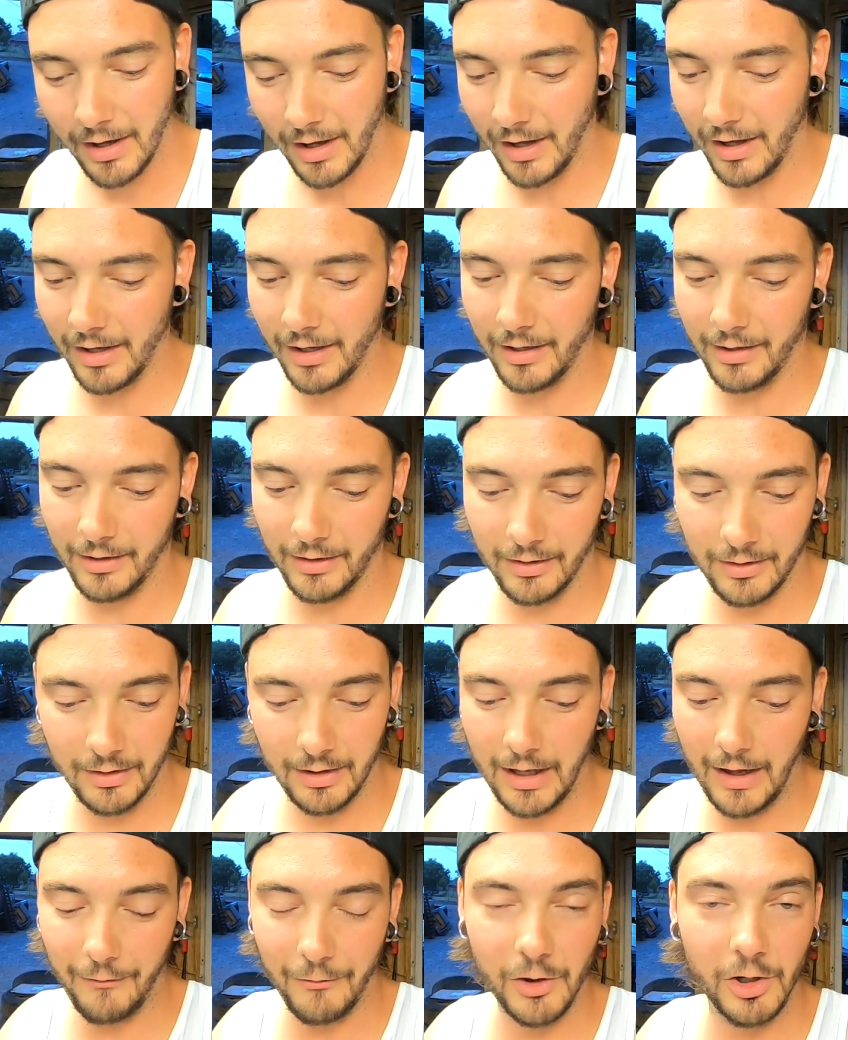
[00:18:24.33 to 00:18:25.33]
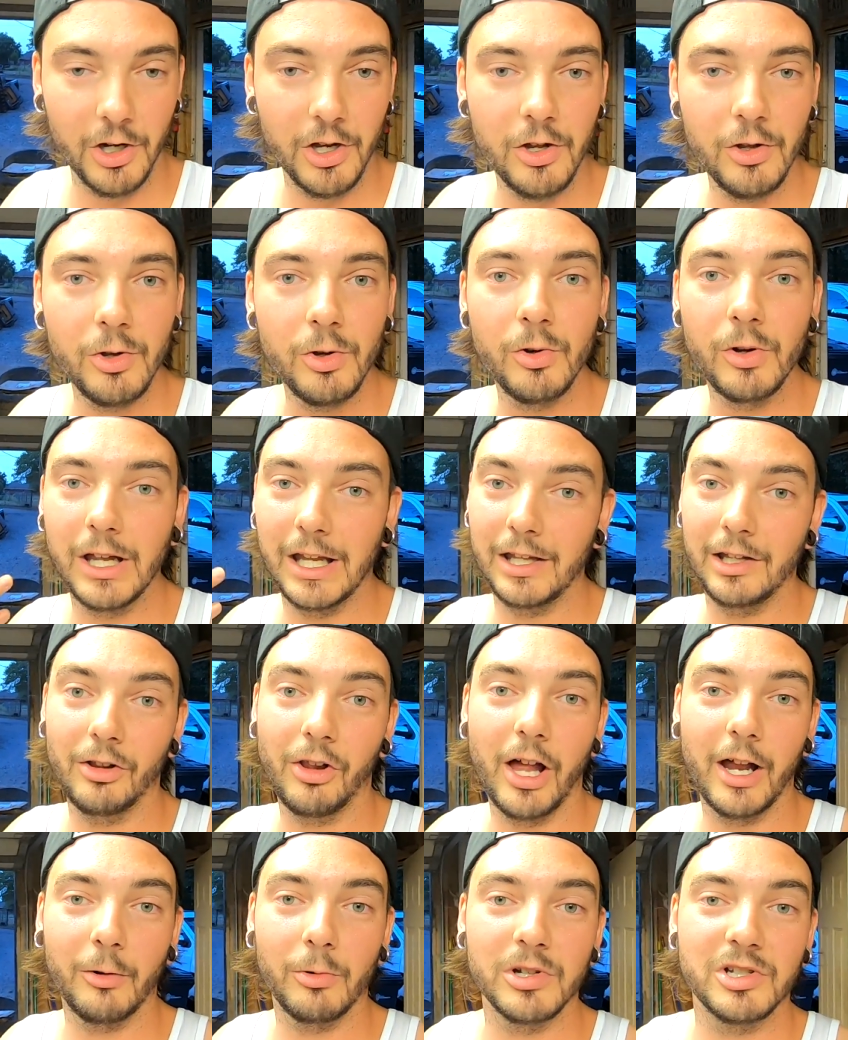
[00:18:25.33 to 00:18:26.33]
If you're new and you
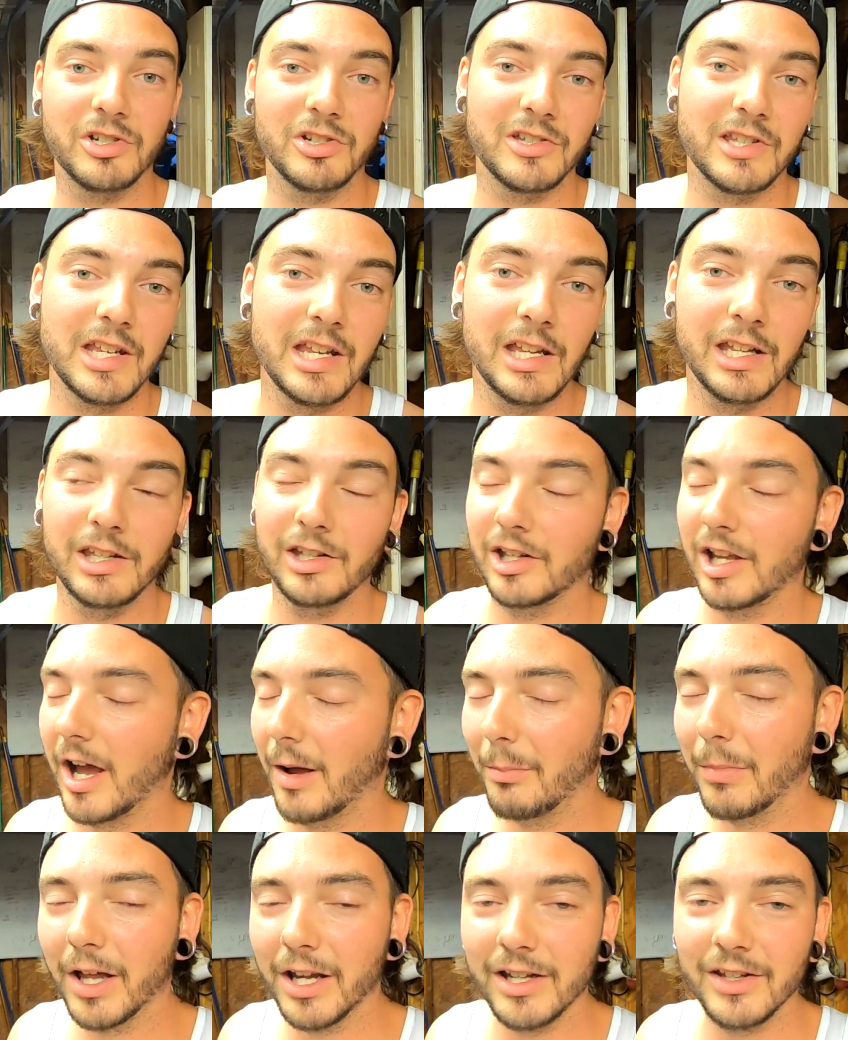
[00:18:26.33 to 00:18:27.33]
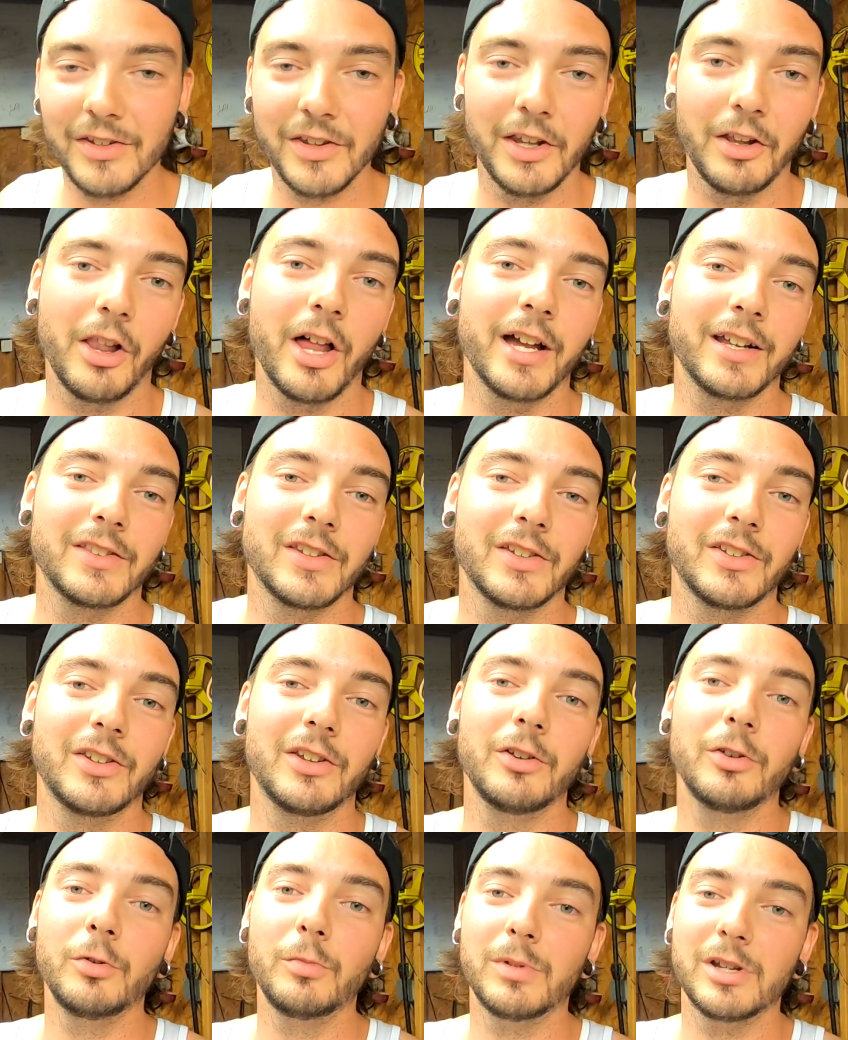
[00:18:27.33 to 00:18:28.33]
like what you're seeing, you got buddies that like this
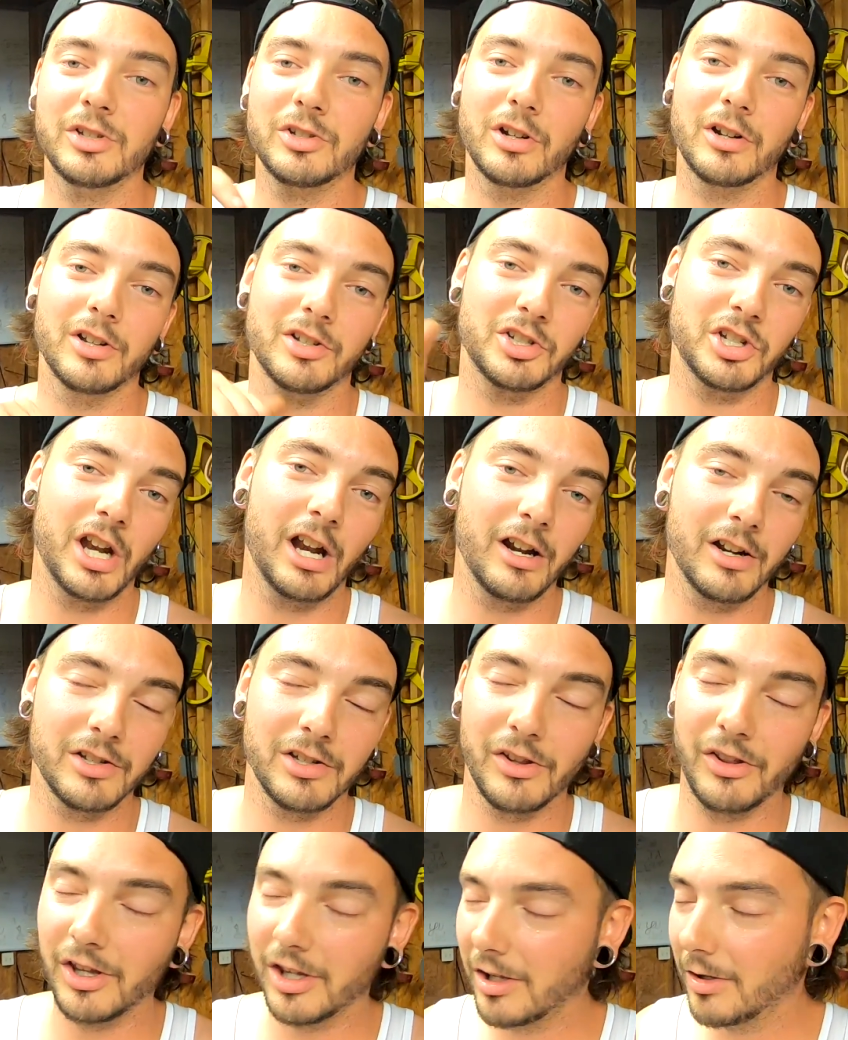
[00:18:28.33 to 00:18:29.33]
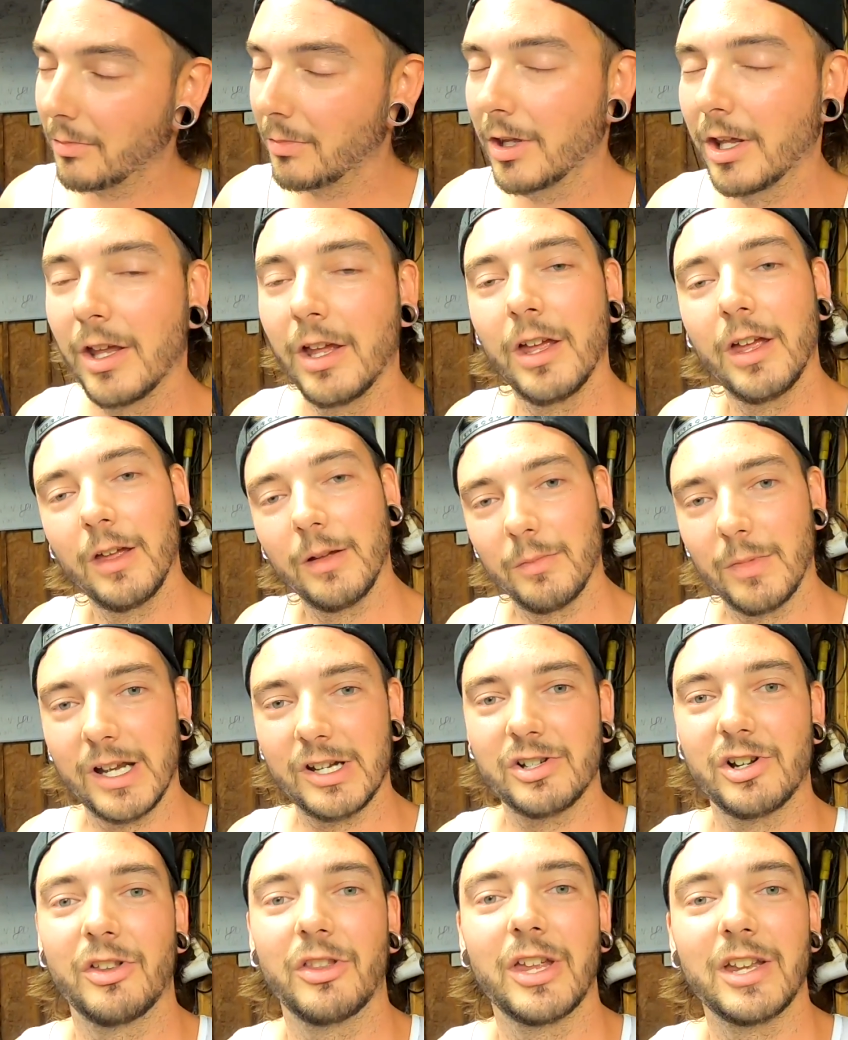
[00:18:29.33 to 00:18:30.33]
too, be sure to share it to them.
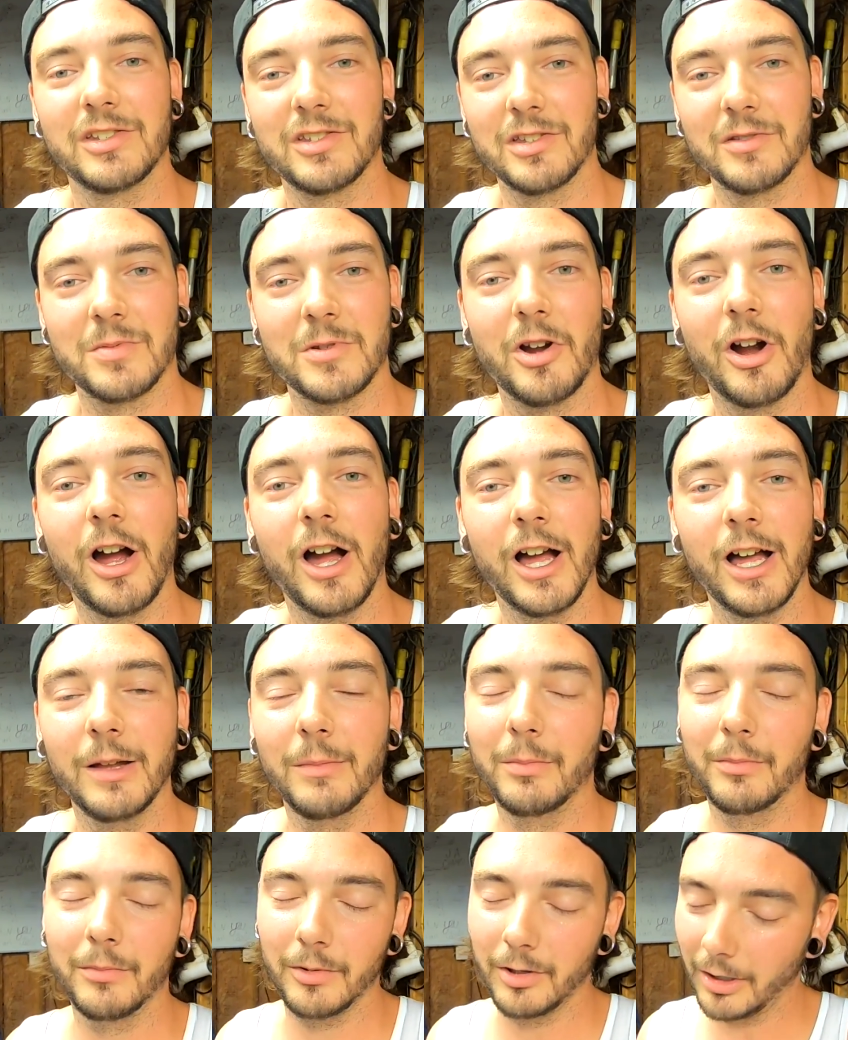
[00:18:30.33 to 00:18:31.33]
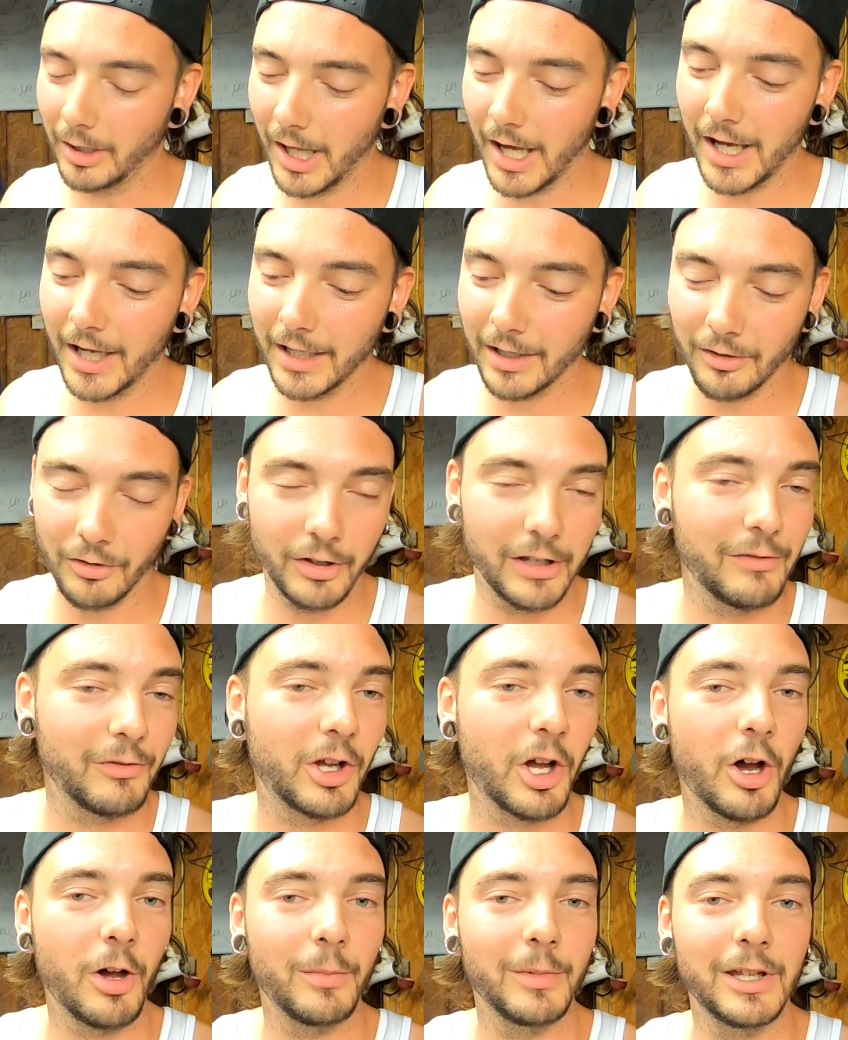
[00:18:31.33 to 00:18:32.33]
Make sure they subscribe, like, leave a
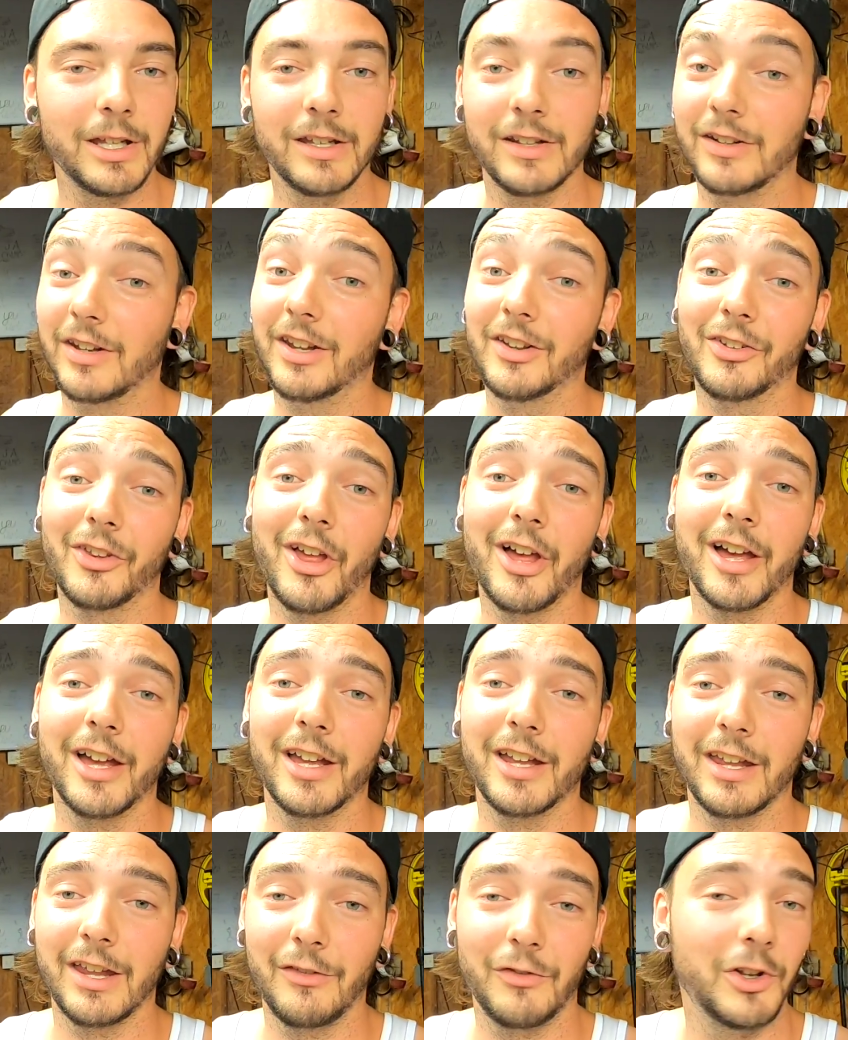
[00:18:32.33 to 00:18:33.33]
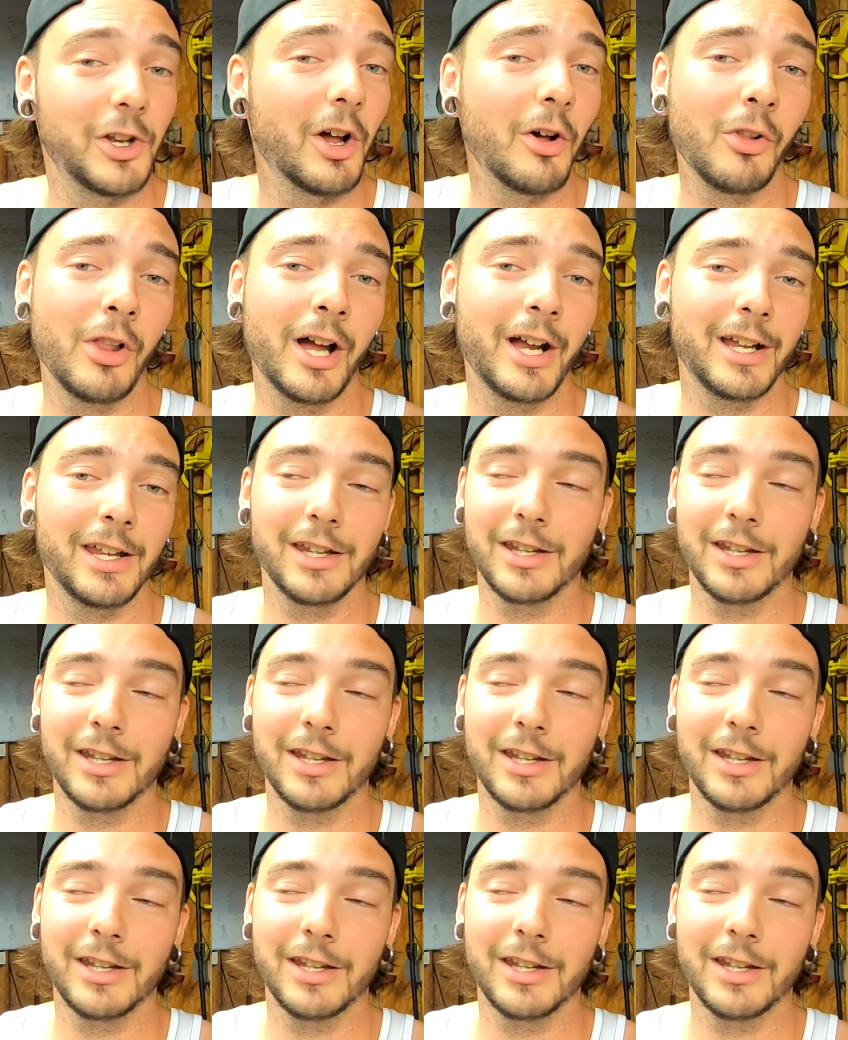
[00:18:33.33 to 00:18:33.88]
comment, dislike if you don't like